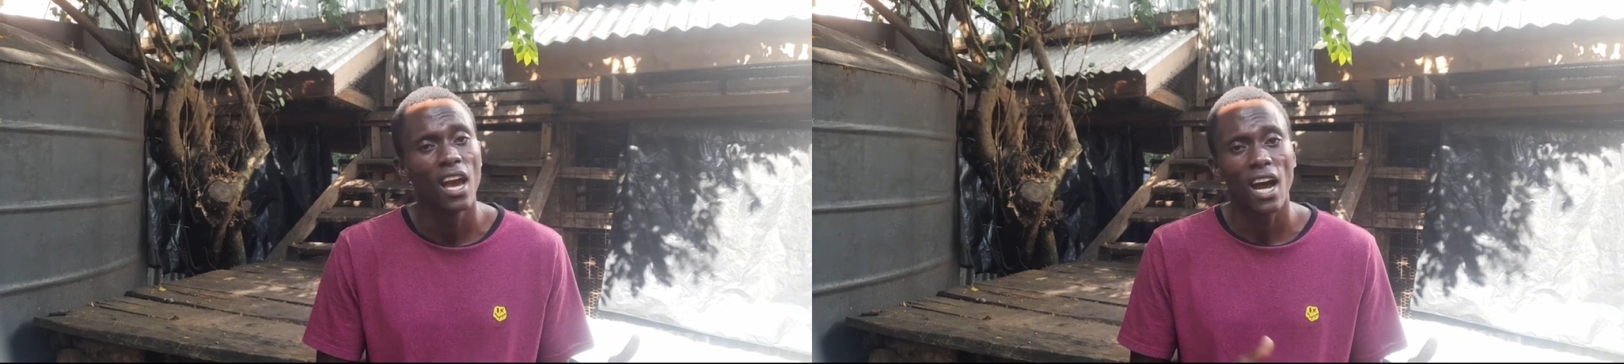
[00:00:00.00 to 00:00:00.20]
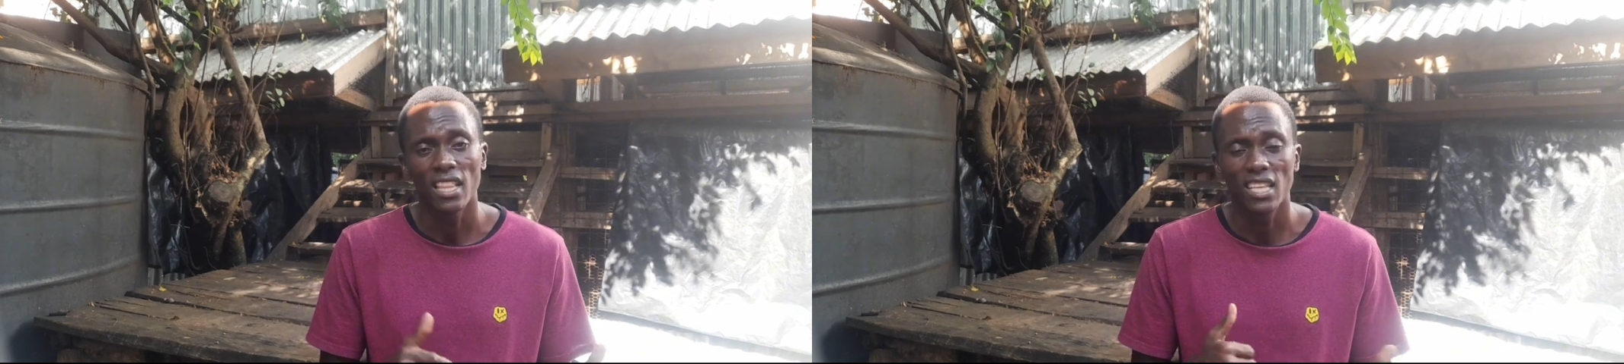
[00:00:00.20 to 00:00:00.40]

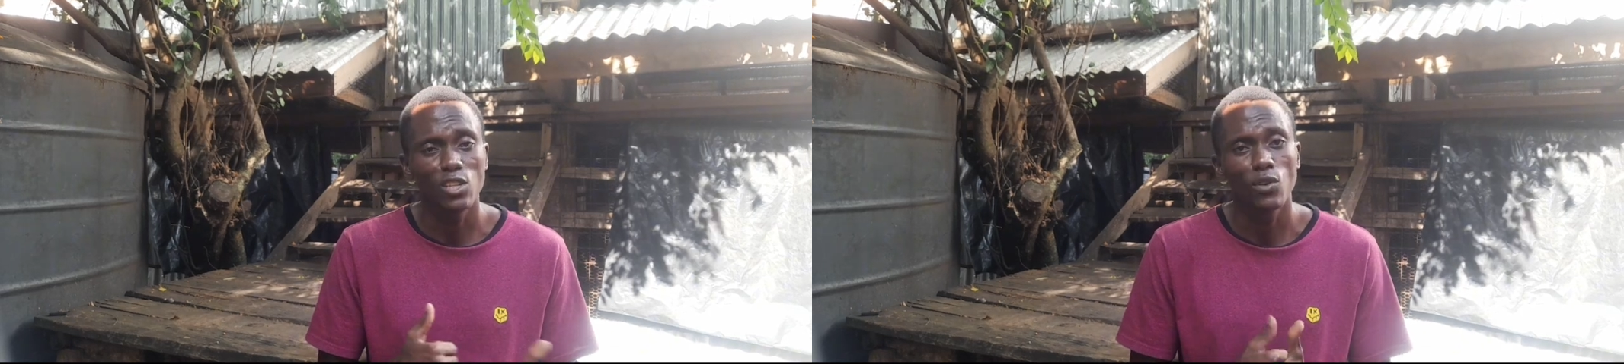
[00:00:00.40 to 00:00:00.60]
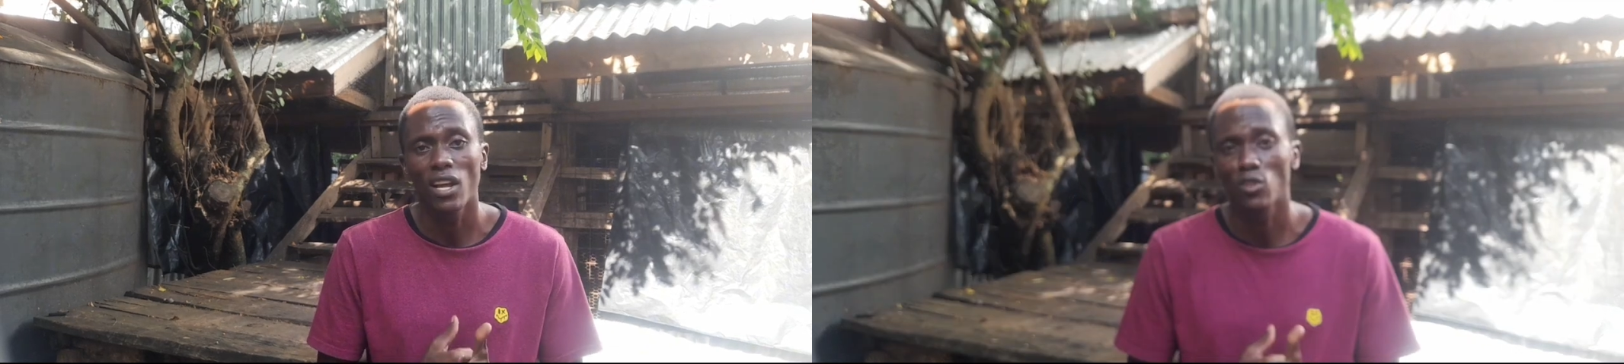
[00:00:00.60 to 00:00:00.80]
and
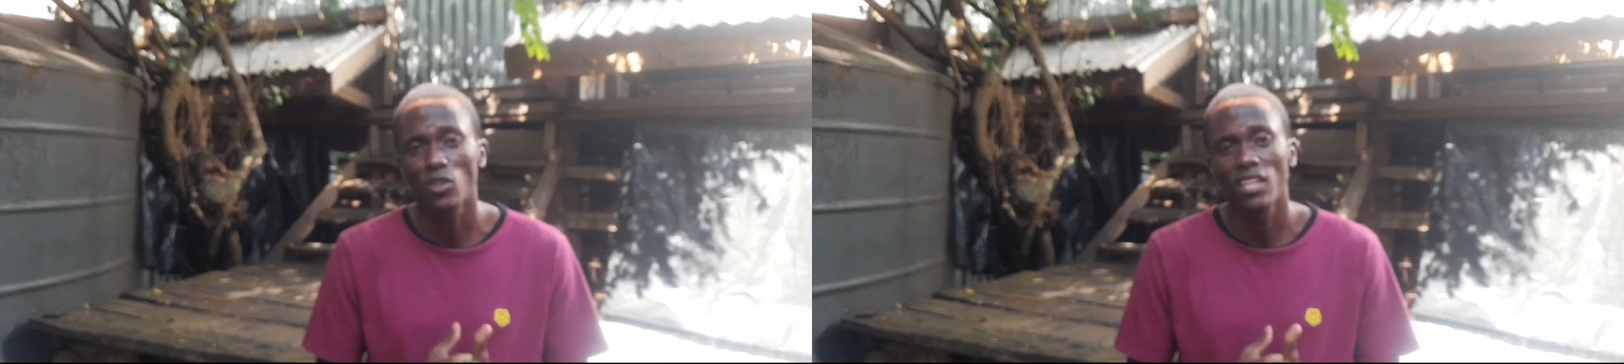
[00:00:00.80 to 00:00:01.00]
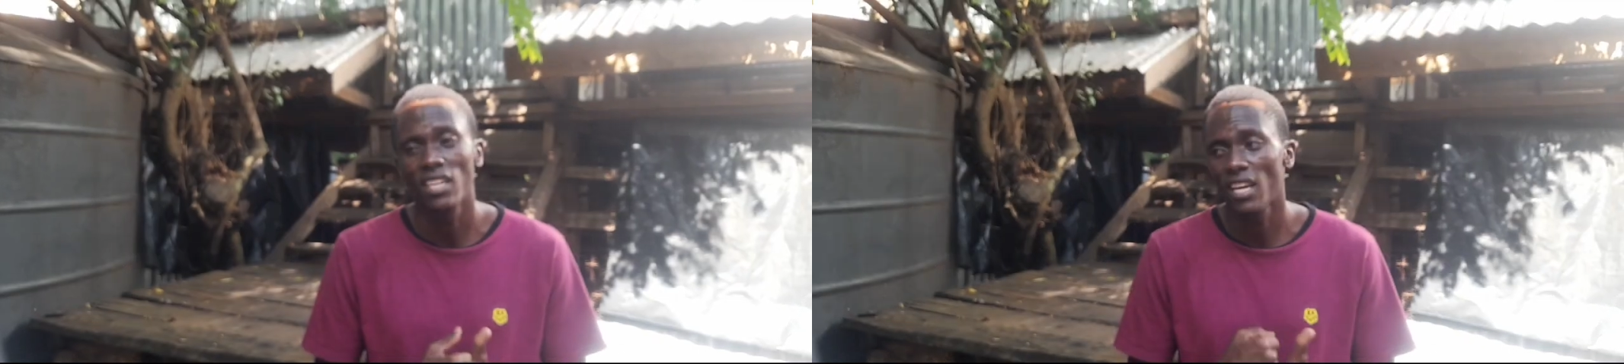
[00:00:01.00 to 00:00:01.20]
this will
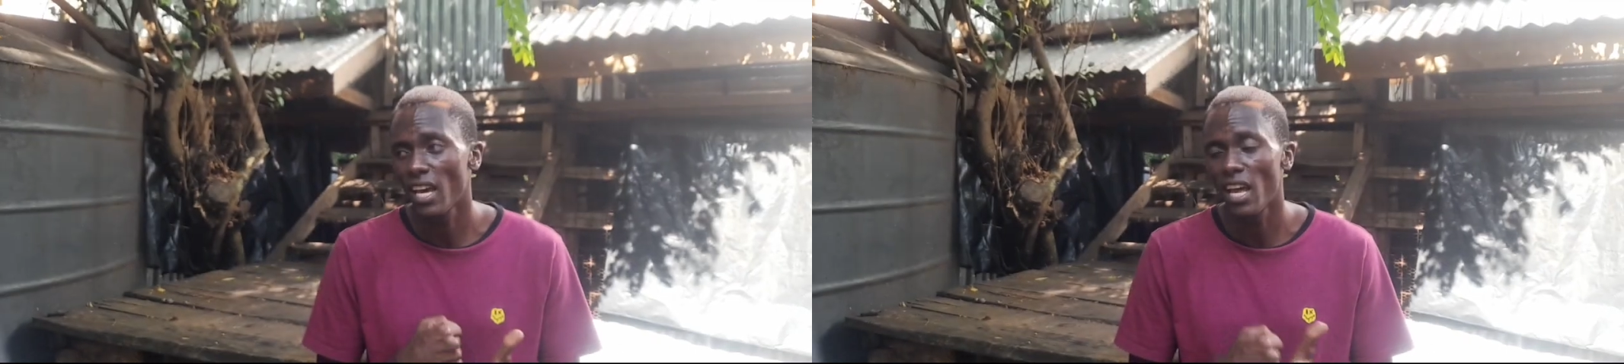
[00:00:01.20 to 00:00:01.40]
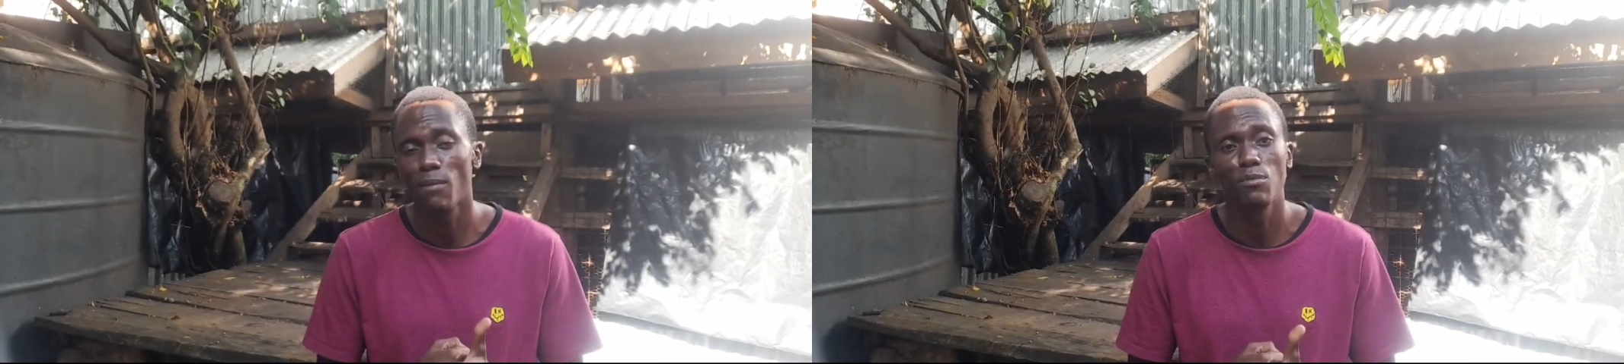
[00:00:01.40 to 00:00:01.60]
actually
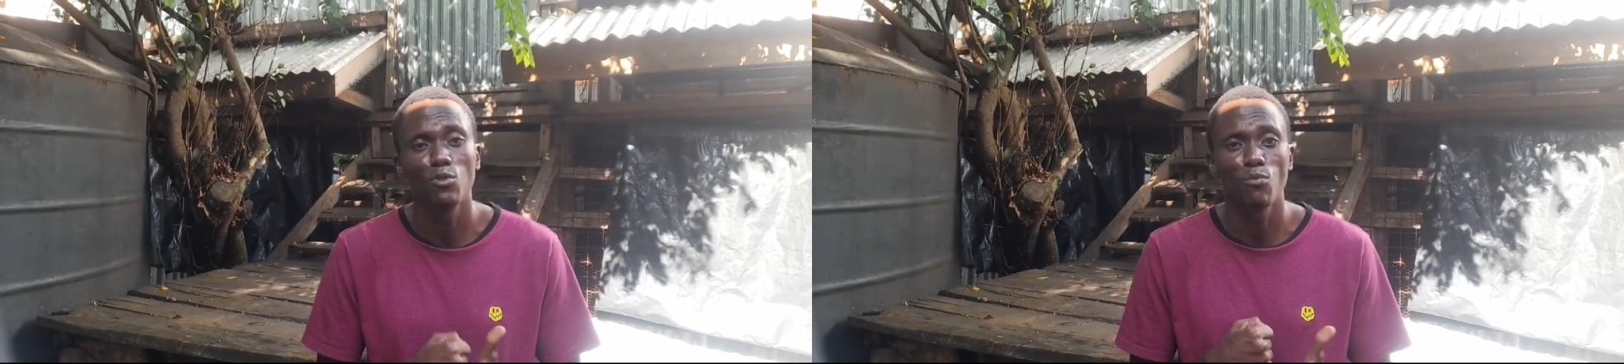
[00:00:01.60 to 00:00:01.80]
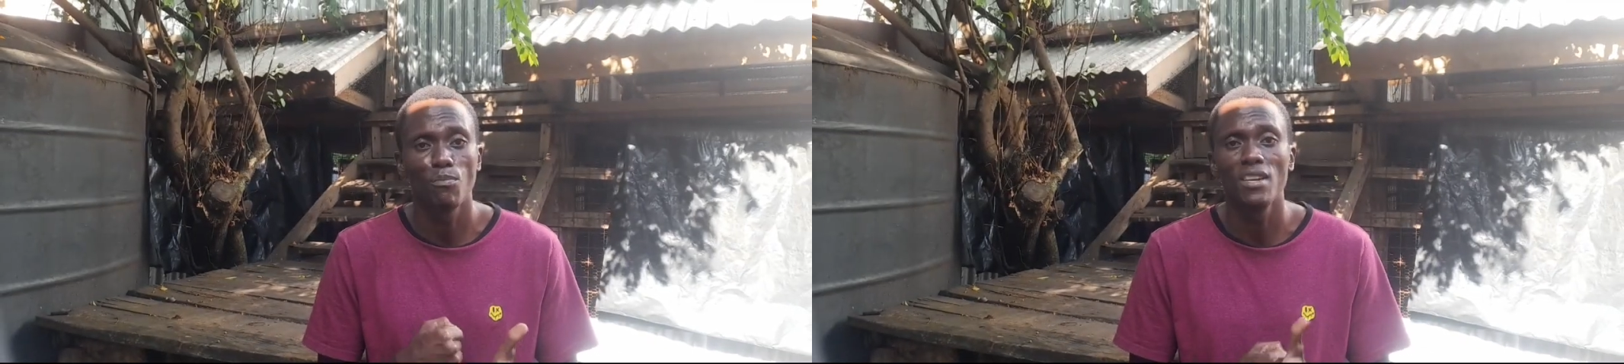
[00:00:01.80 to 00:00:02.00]
help
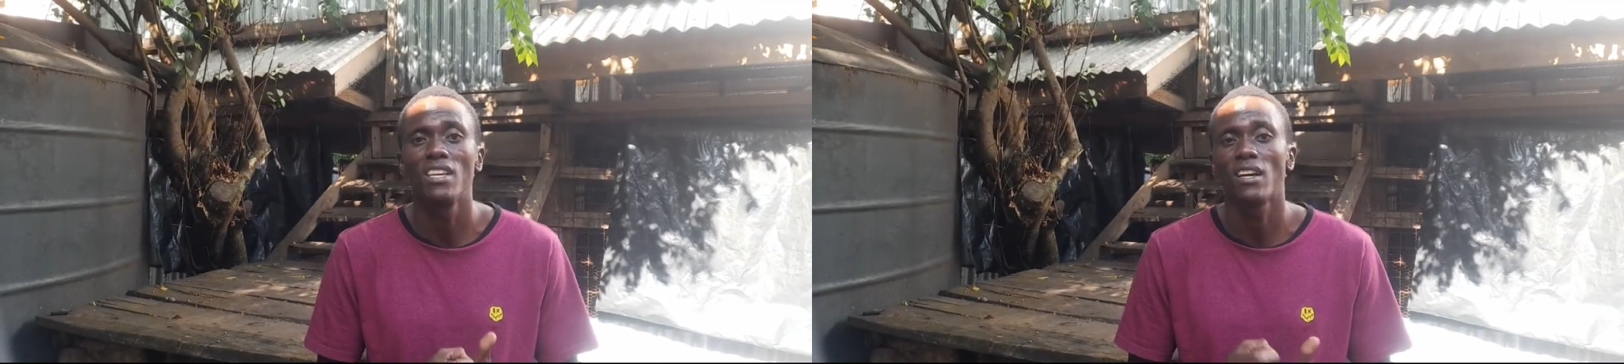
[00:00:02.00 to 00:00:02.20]
you be